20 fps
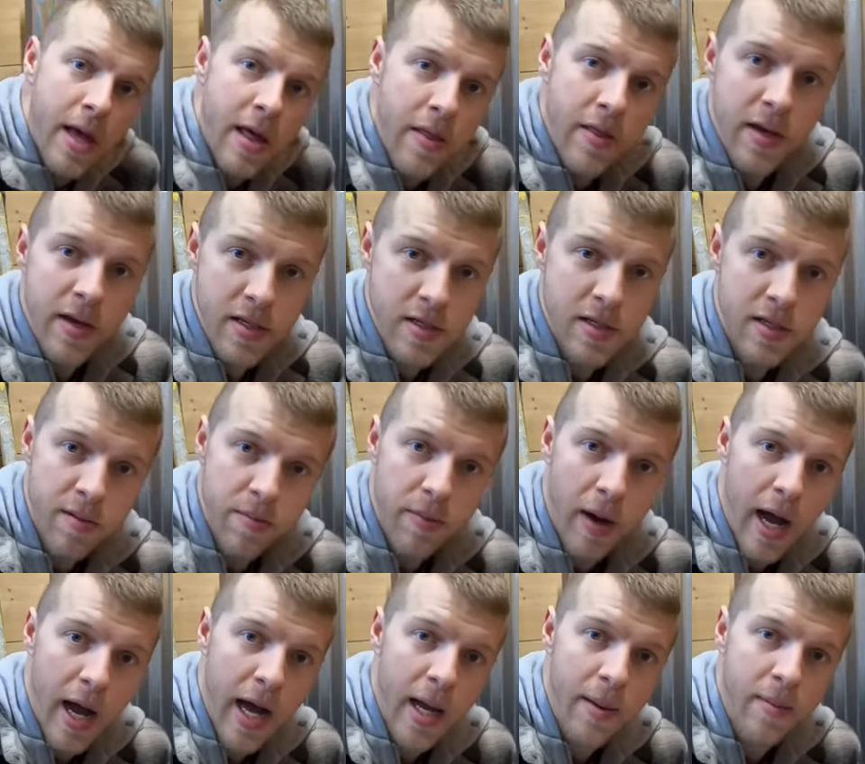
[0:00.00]
This
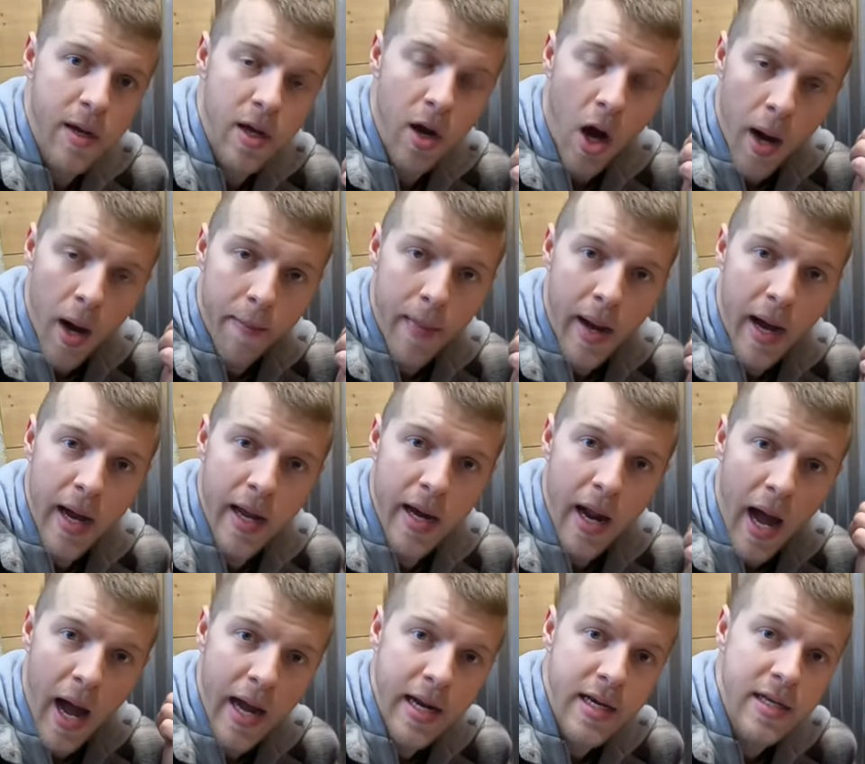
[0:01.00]
behind me on mine,
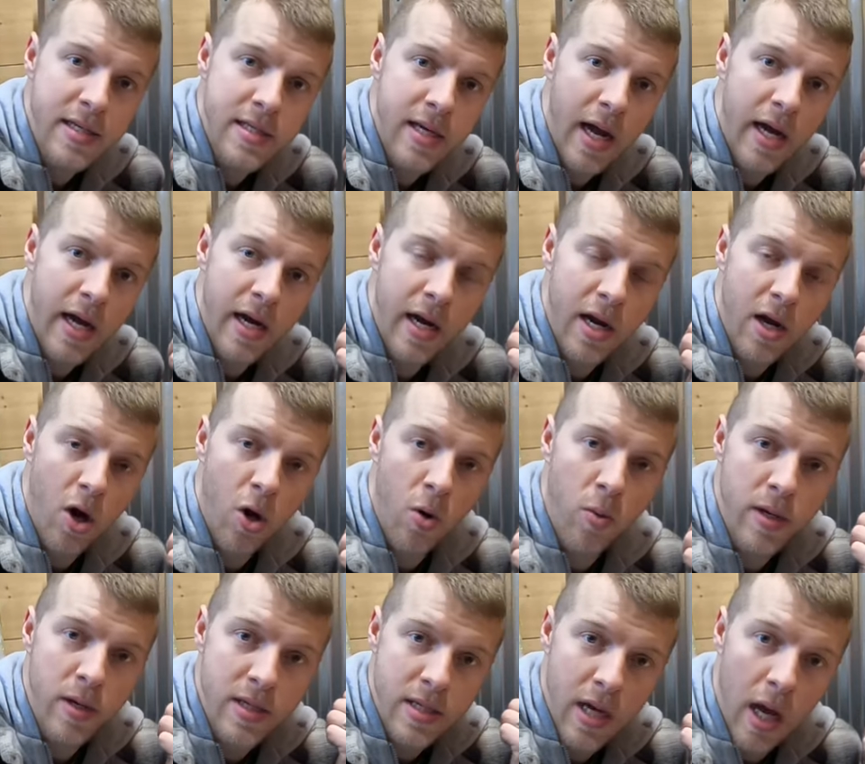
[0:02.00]
I decided to go
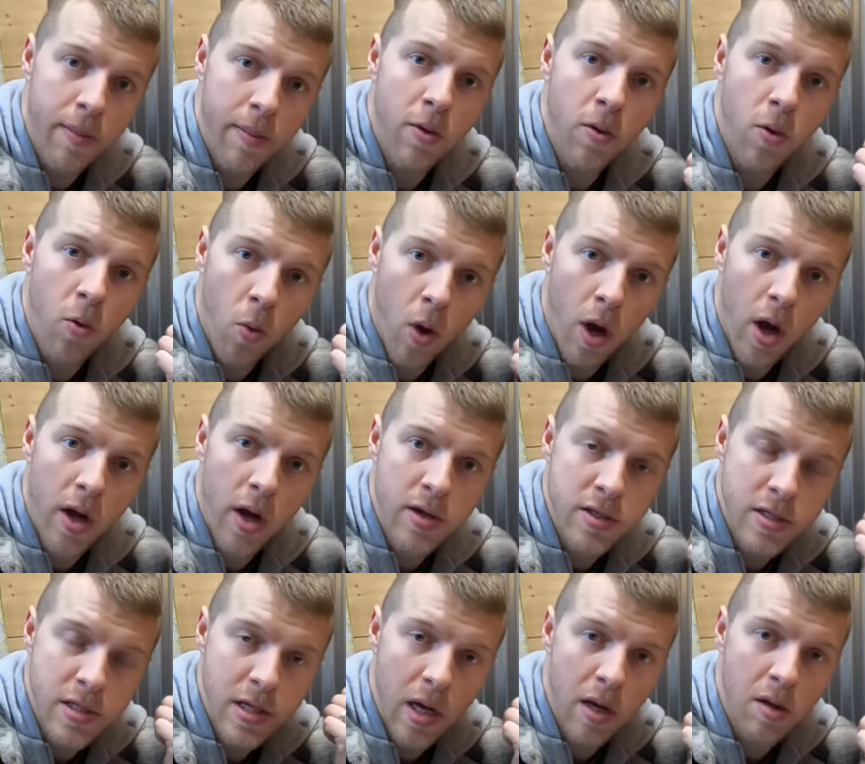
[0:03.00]
with double wall
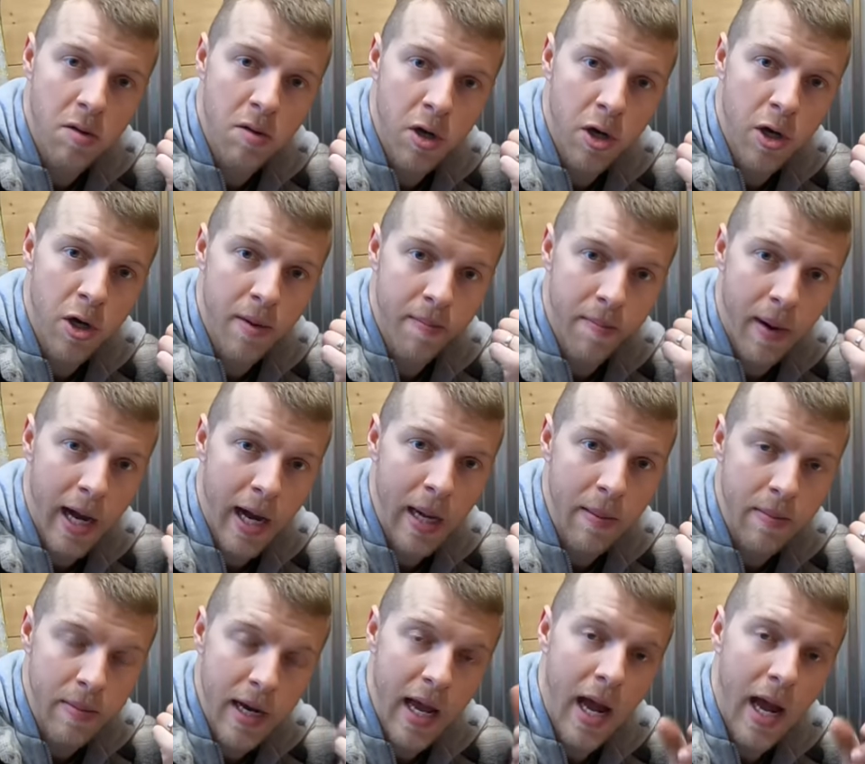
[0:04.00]
Selkirk pipe.